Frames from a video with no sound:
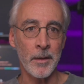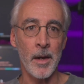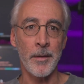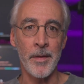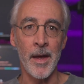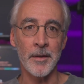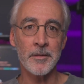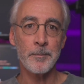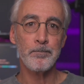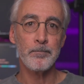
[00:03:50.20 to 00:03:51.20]
like
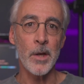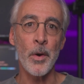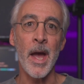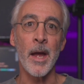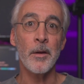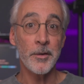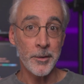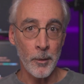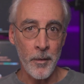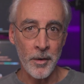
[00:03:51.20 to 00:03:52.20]
this. Okay,
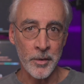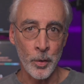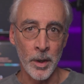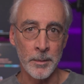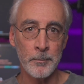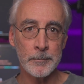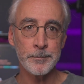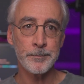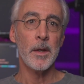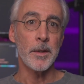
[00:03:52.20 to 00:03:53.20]
so far so good.
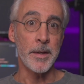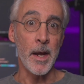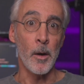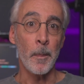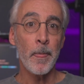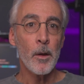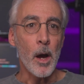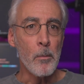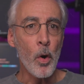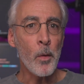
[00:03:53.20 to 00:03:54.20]
Now,
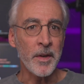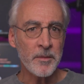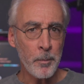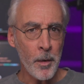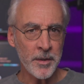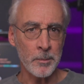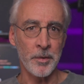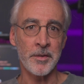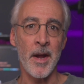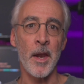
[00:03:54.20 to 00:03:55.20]
a more responsible
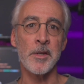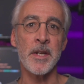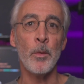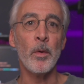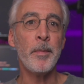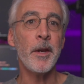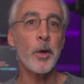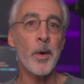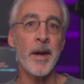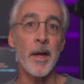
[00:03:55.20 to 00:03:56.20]
strategy would be to
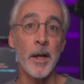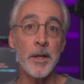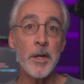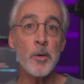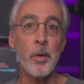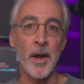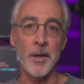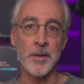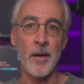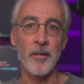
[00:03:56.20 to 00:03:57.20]
create a new
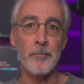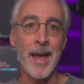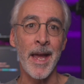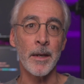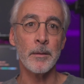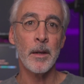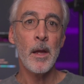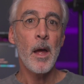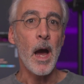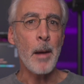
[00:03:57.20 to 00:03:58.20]
branch off of main.
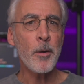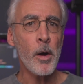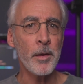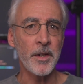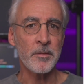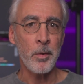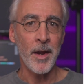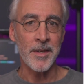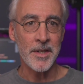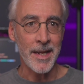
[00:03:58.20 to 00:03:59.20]
I'm calling this
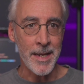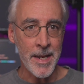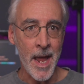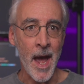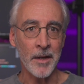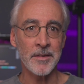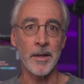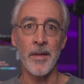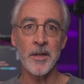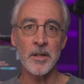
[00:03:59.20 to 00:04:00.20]
branch next, and that